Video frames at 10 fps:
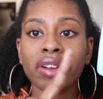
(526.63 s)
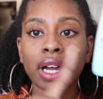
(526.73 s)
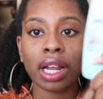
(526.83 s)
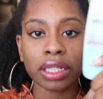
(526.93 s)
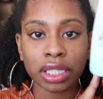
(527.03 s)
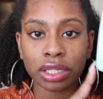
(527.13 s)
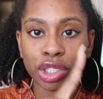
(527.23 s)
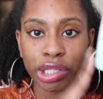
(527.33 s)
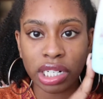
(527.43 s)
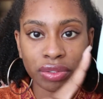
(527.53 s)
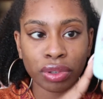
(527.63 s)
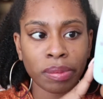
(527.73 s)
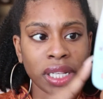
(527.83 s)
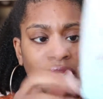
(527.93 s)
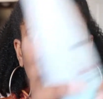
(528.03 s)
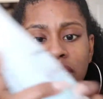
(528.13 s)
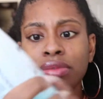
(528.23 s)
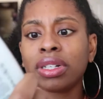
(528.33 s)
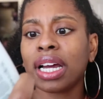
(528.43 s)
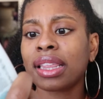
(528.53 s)
a color treated formula. This
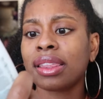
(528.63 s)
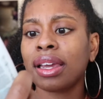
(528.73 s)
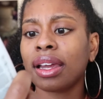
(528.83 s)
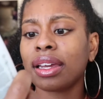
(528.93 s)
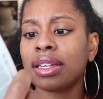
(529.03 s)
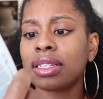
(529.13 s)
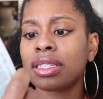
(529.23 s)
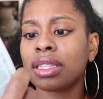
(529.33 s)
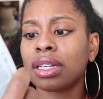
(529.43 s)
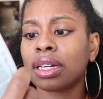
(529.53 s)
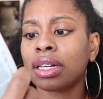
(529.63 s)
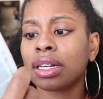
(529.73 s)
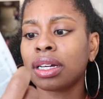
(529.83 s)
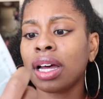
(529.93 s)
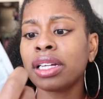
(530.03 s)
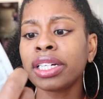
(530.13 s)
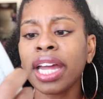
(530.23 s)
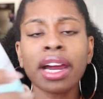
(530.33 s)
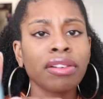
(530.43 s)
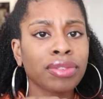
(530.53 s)
one I think is the Color
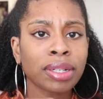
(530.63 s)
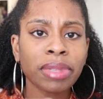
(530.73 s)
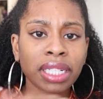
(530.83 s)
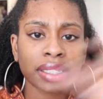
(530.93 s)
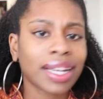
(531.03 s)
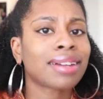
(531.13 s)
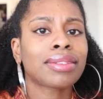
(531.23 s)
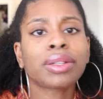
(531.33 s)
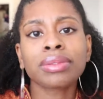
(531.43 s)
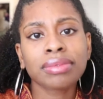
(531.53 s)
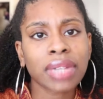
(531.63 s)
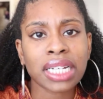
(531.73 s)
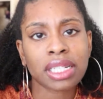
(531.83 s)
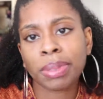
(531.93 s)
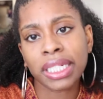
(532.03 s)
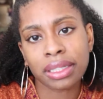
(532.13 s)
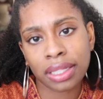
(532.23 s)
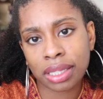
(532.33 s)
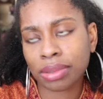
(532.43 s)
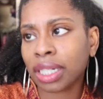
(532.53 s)
Care formula. I don't know. I just picked
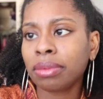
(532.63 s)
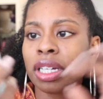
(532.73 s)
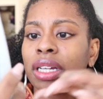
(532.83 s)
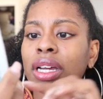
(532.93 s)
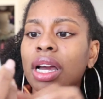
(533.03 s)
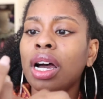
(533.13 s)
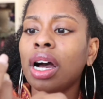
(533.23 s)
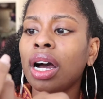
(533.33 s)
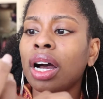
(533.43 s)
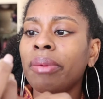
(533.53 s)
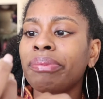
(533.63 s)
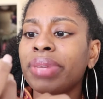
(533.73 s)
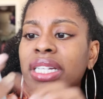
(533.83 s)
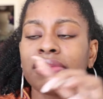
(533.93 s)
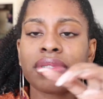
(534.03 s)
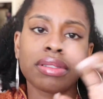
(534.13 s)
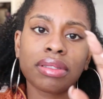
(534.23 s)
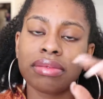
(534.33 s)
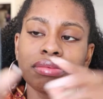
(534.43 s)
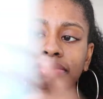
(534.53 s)
this one up because it was